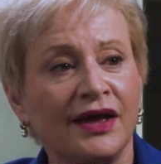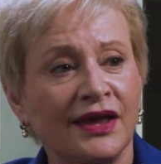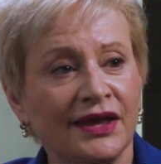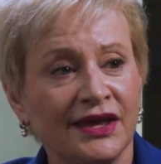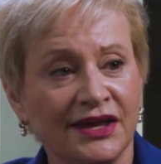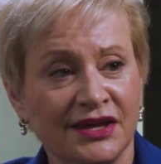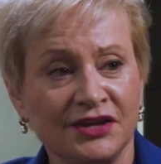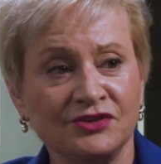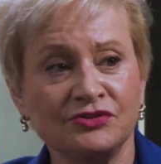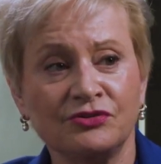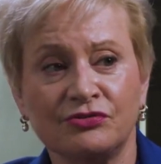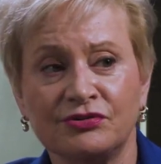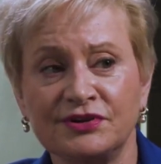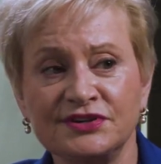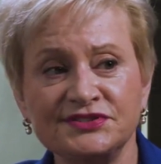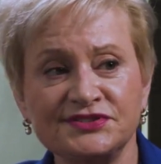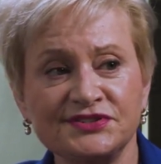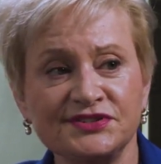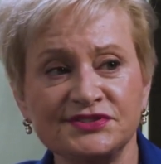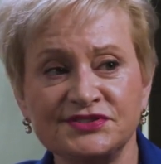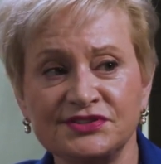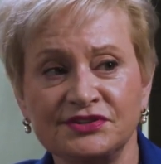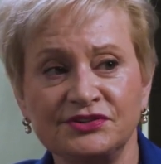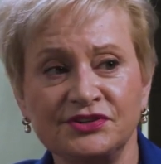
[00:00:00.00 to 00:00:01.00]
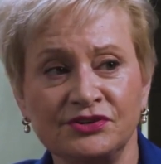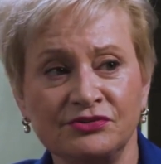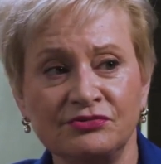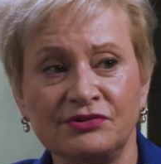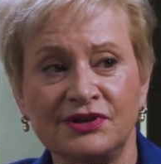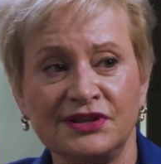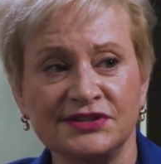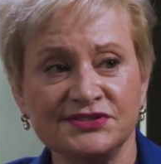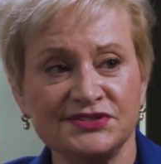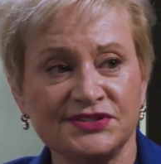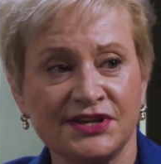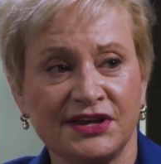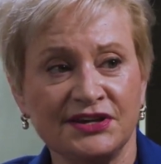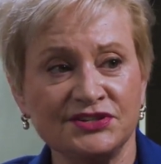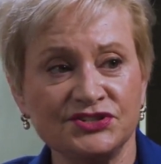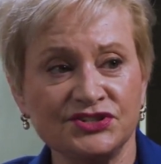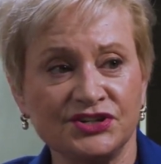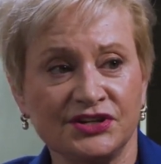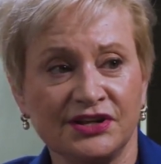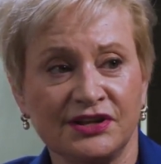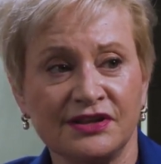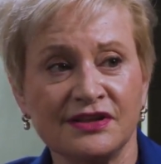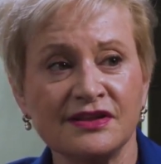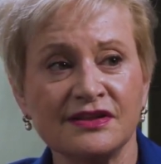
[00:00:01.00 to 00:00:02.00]
increases in
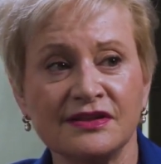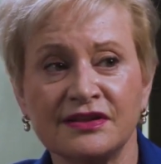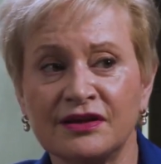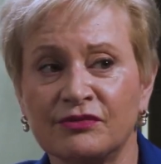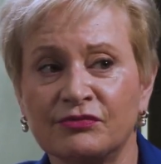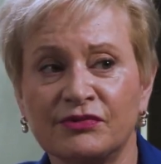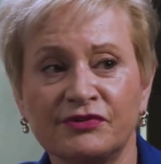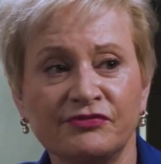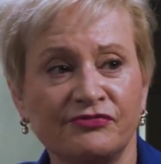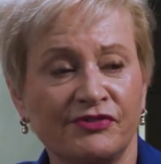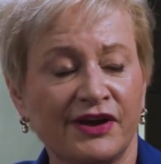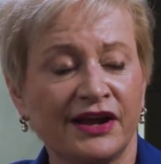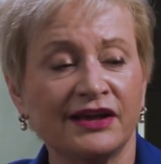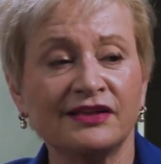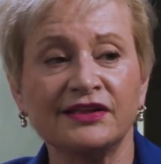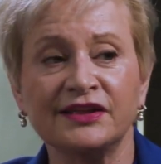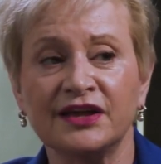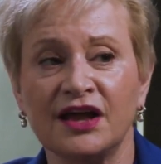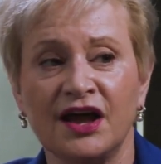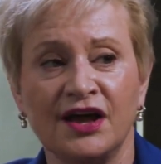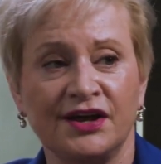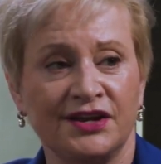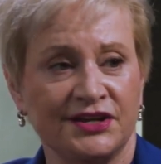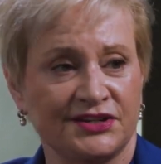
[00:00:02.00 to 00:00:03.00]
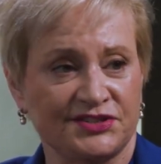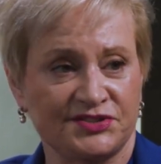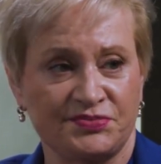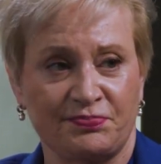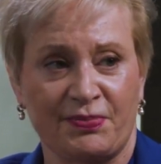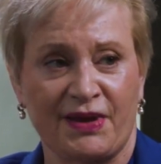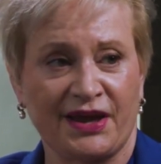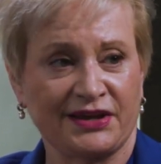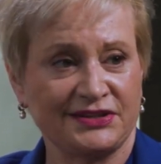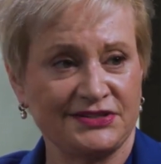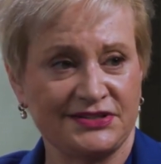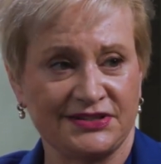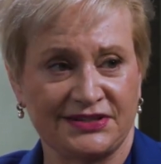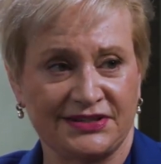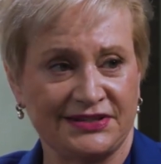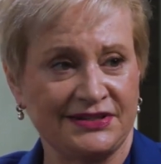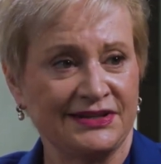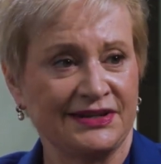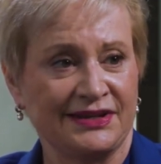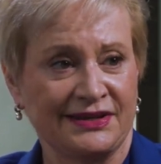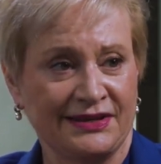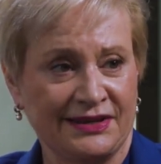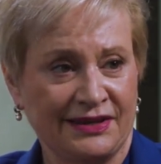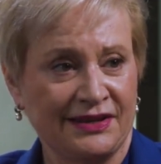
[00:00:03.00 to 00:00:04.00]
utilization that were frankly unexpected,
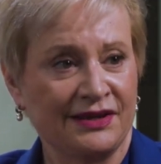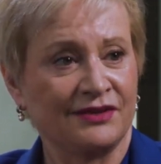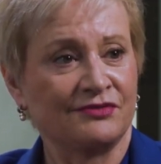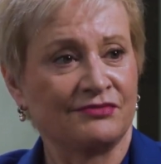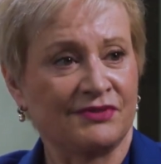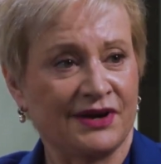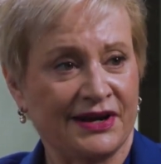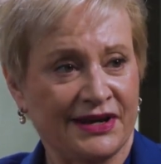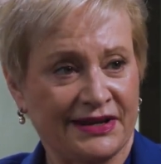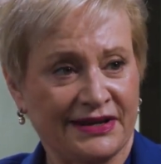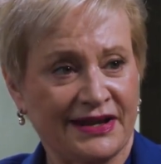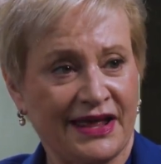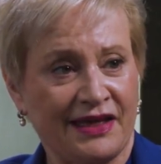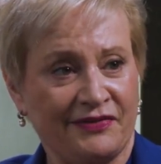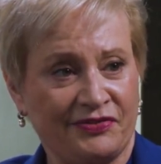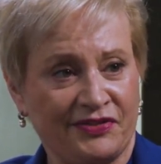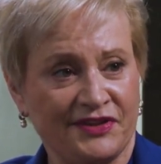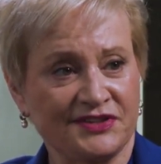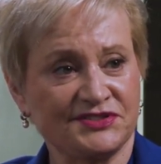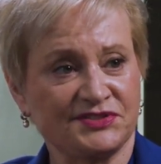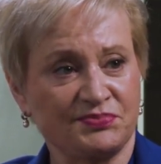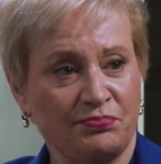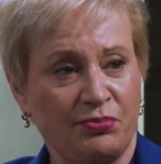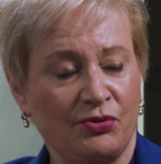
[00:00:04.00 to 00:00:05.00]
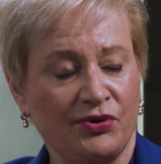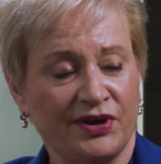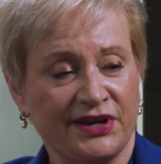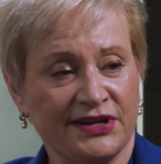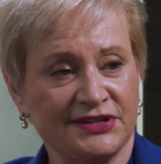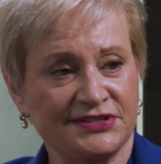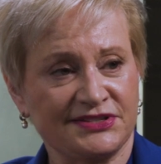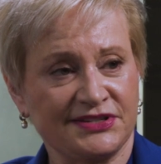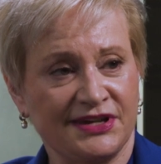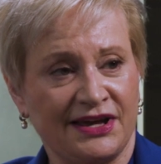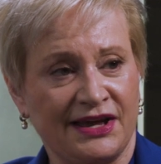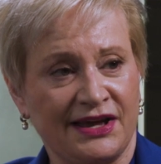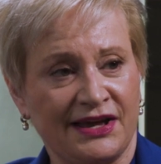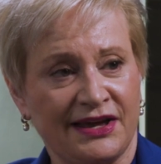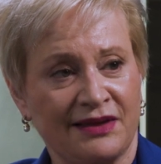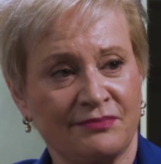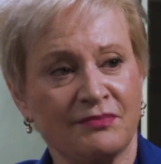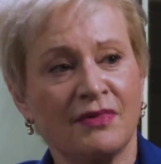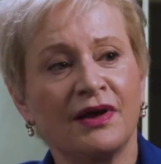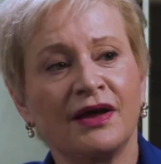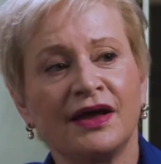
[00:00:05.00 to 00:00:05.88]
right, at this point in time.